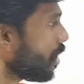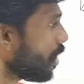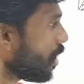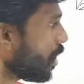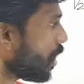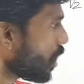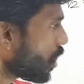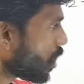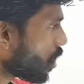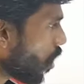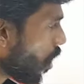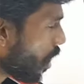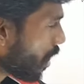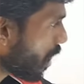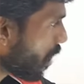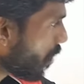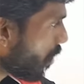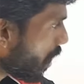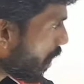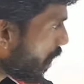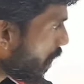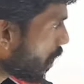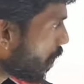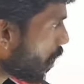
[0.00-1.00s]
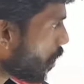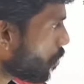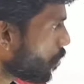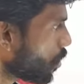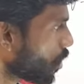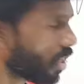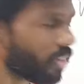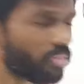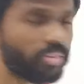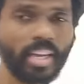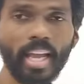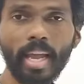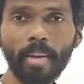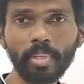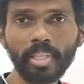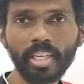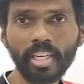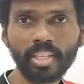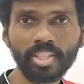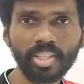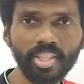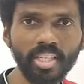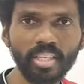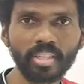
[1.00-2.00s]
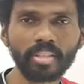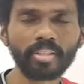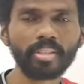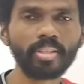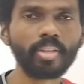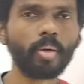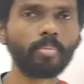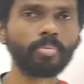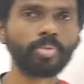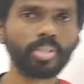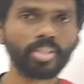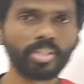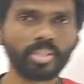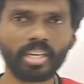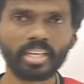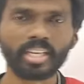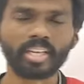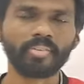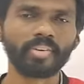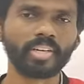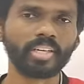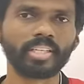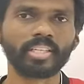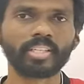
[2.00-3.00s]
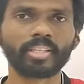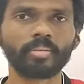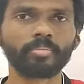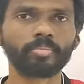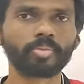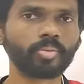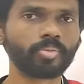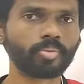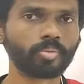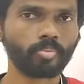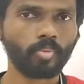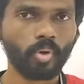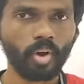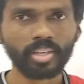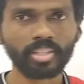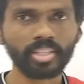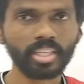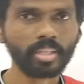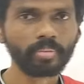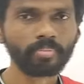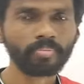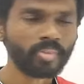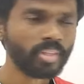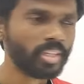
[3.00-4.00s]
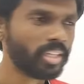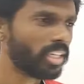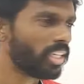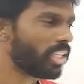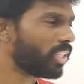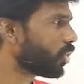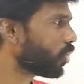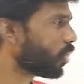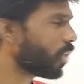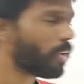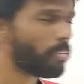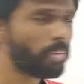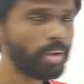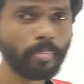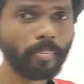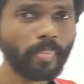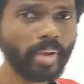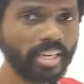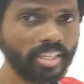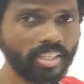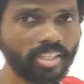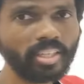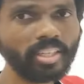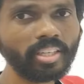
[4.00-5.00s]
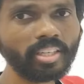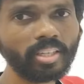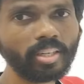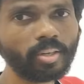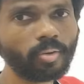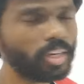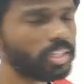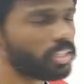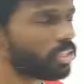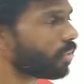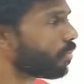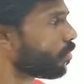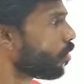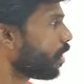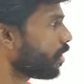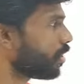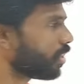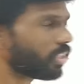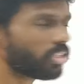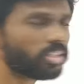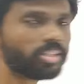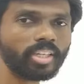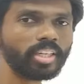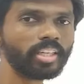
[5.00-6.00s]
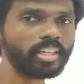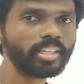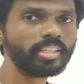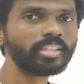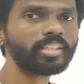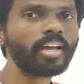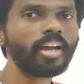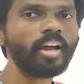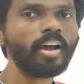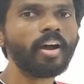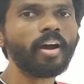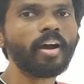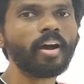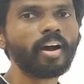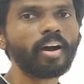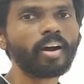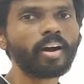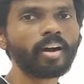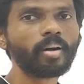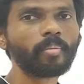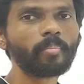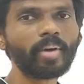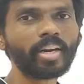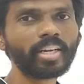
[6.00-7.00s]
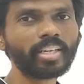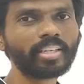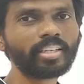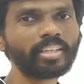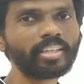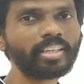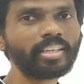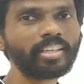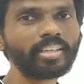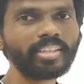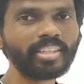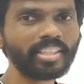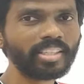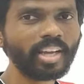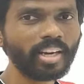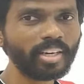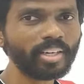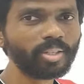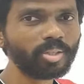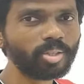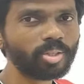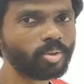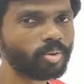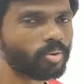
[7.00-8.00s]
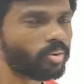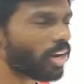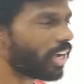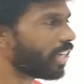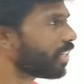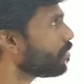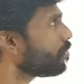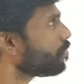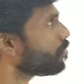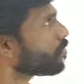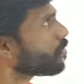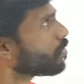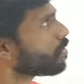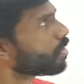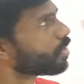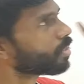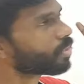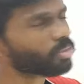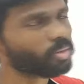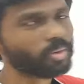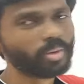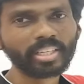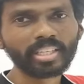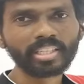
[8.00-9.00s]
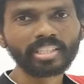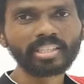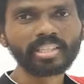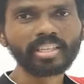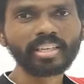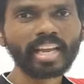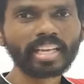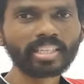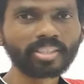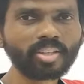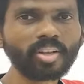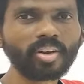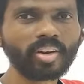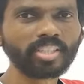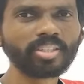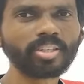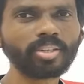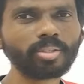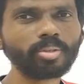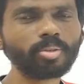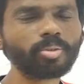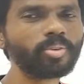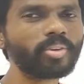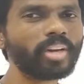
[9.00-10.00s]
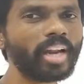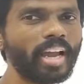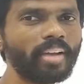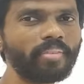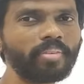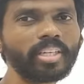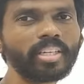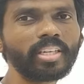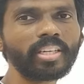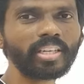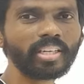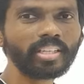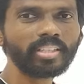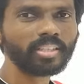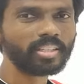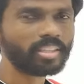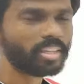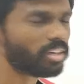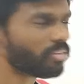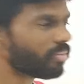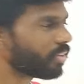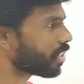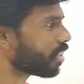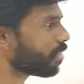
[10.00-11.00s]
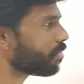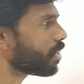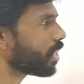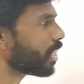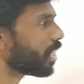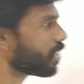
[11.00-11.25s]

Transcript: it is not given in terms of capital G, the options are given in terms of small g. It should have been mentioned in the question what this g is, but it is understood, right? So it is the acceleration due to gravity near the surface of the